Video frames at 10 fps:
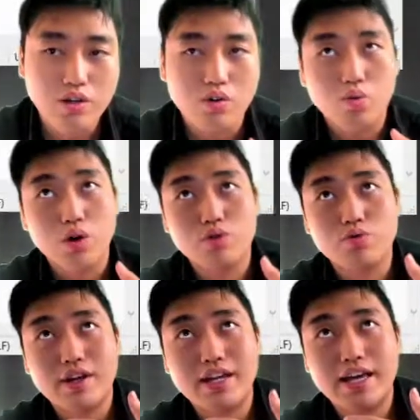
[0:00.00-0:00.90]
what
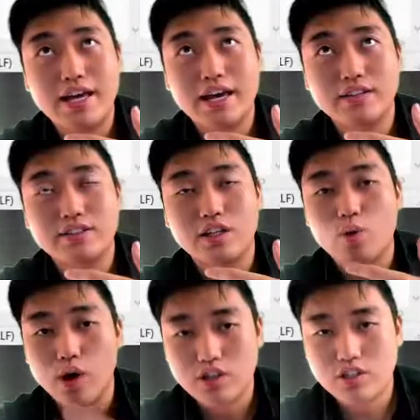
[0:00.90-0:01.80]
really is in
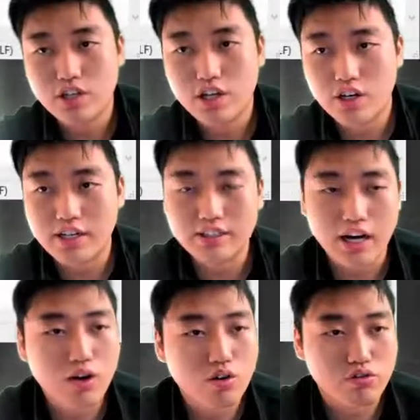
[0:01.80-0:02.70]
question here is
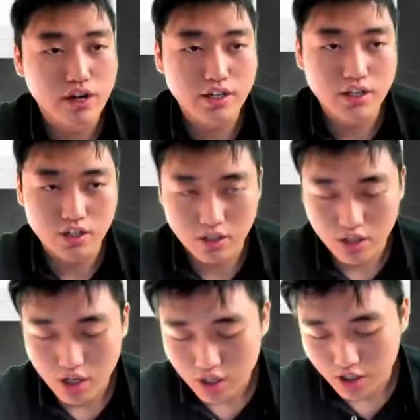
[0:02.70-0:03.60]
how great their
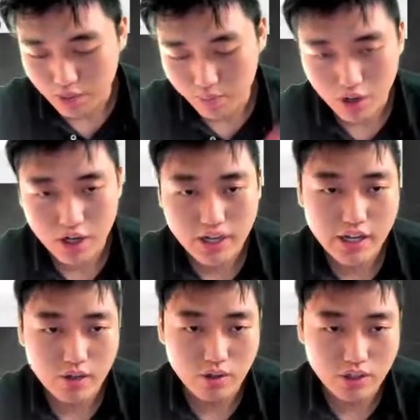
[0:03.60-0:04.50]
their
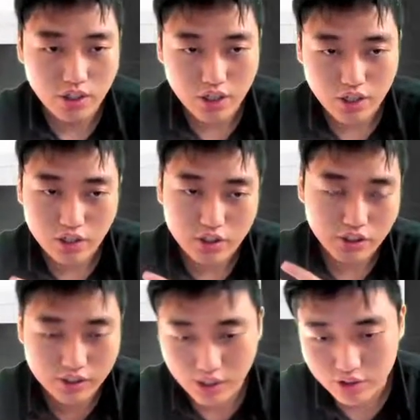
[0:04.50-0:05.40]
marketing or their, their
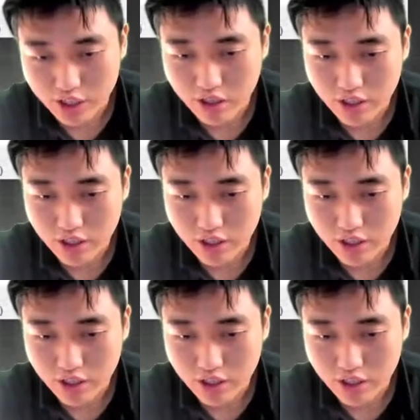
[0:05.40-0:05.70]
sales channel